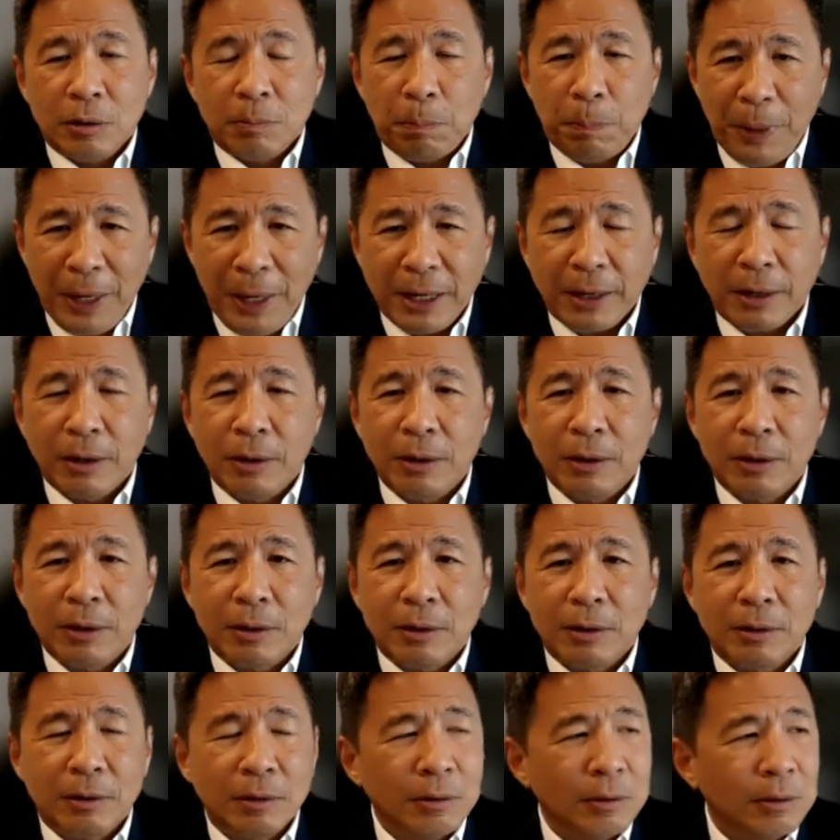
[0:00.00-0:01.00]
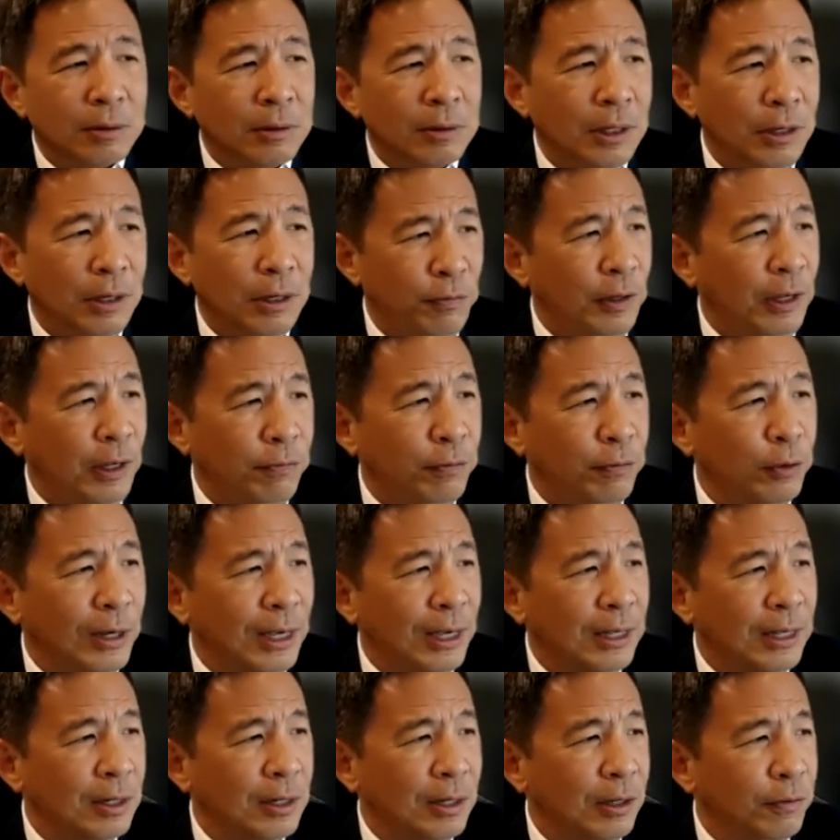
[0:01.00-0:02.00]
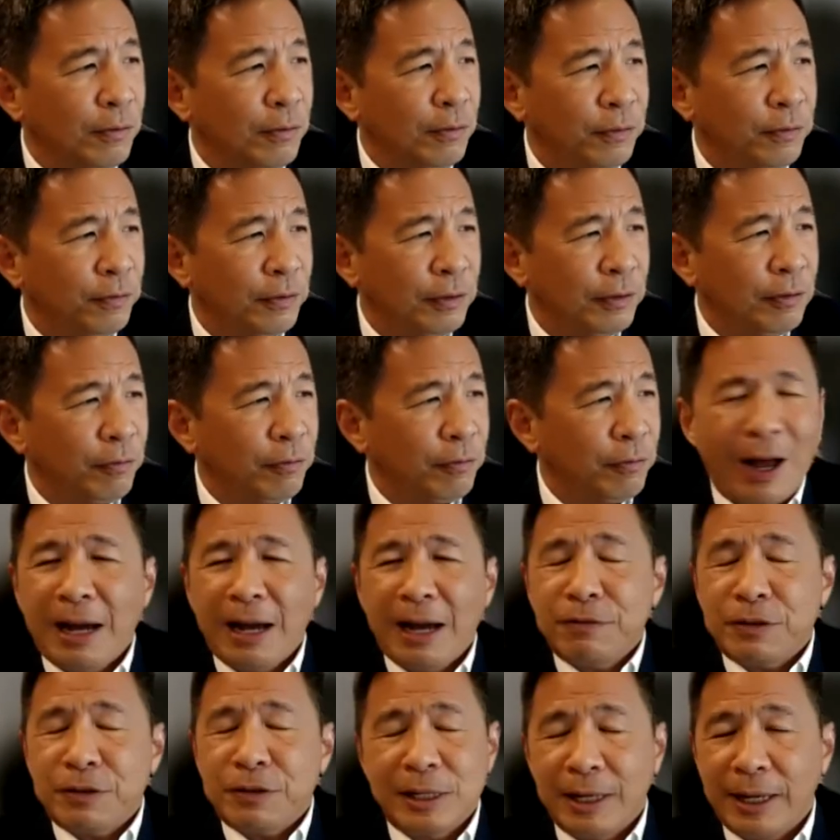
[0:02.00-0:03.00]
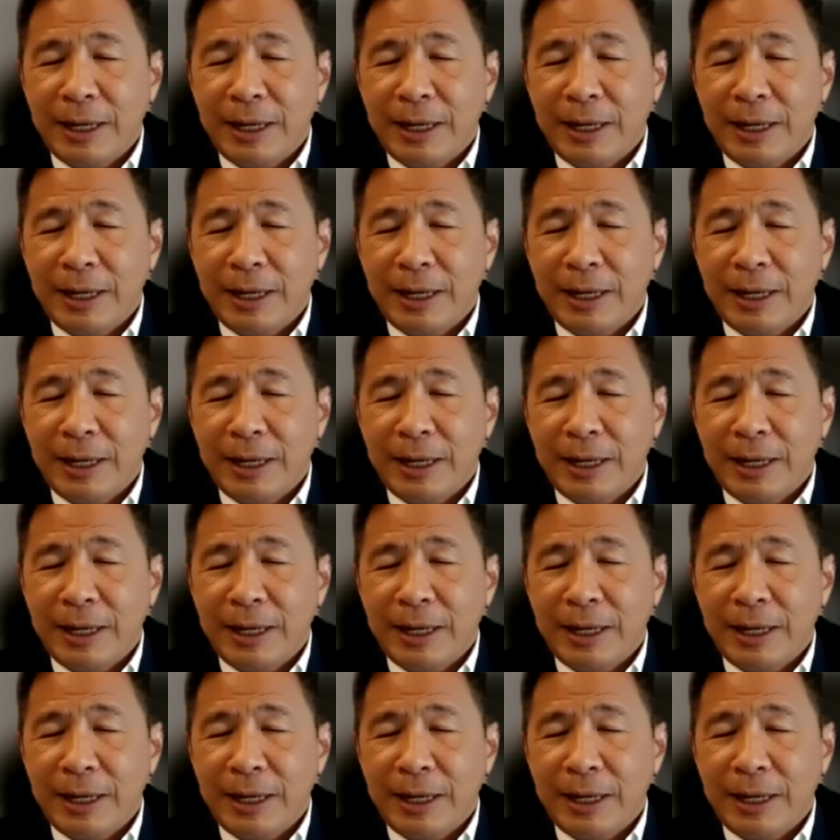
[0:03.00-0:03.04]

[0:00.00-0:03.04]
Pick, if five